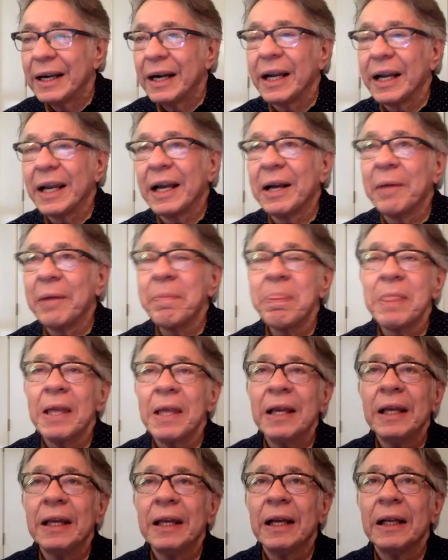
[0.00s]
Um,
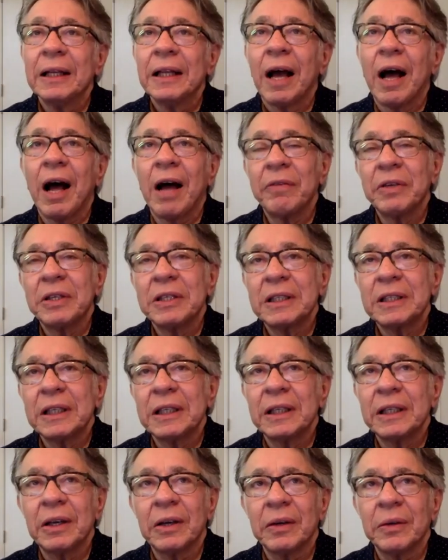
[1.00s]
obviously,
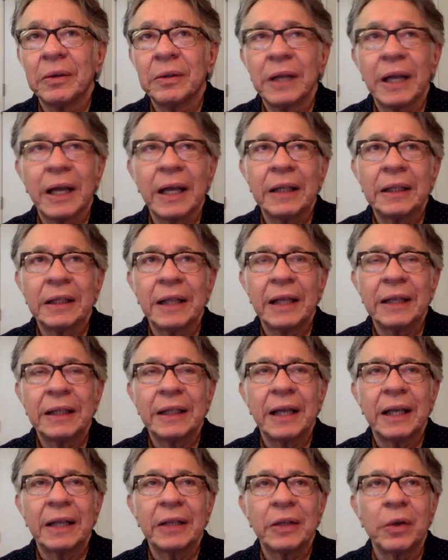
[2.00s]
you know, at, at,
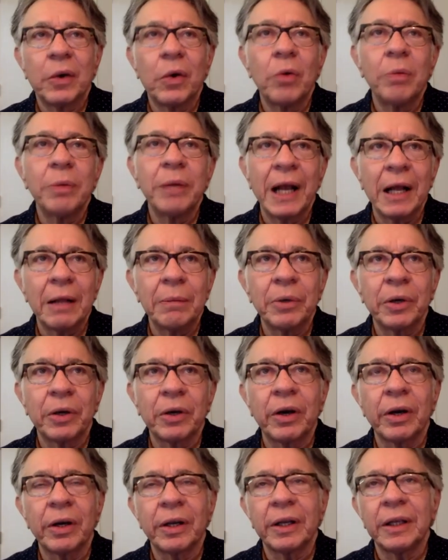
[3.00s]
at the home in
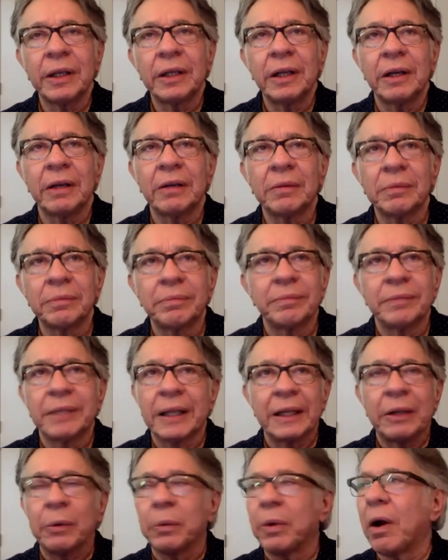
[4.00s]
Albuquerque, you know,
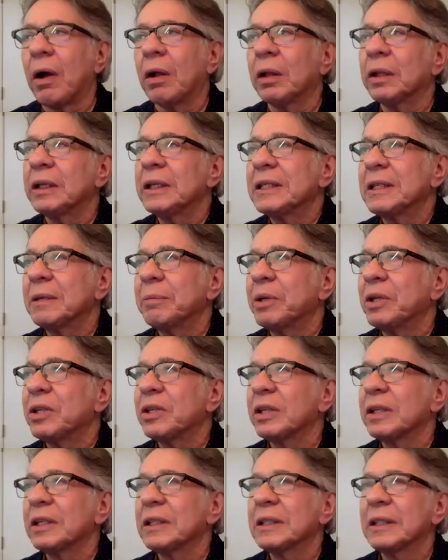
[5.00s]
there were all these
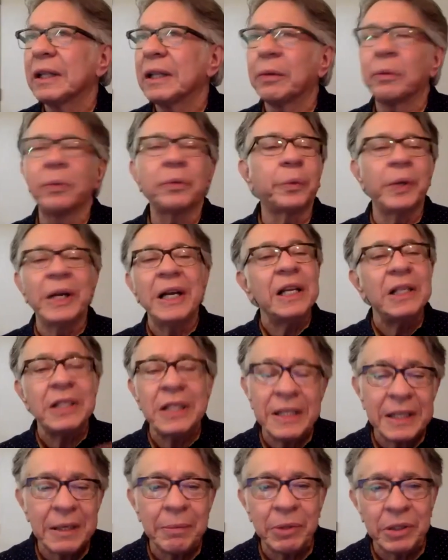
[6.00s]
images,
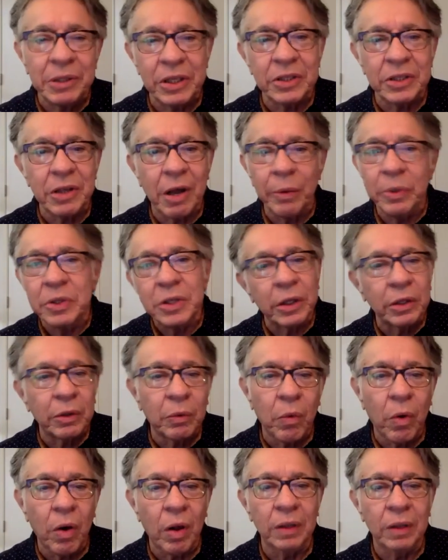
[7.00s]
religious images always on the
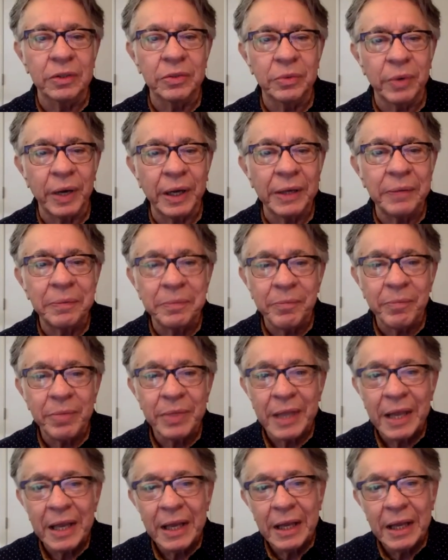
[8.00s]
walls, right?
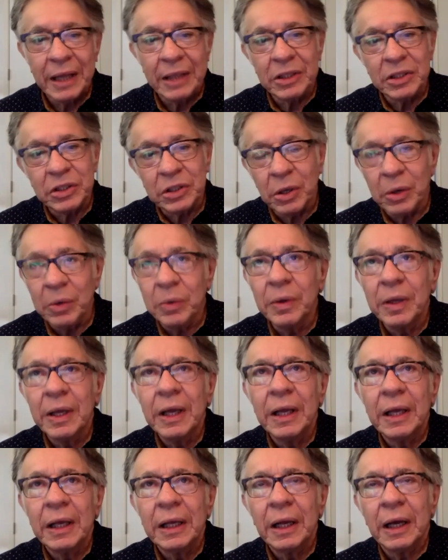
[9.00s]
And so,
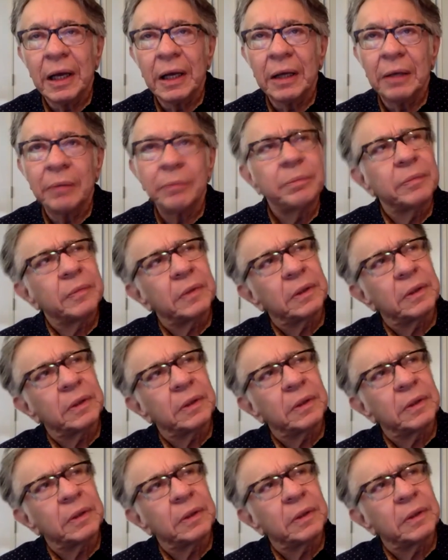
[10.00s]
um,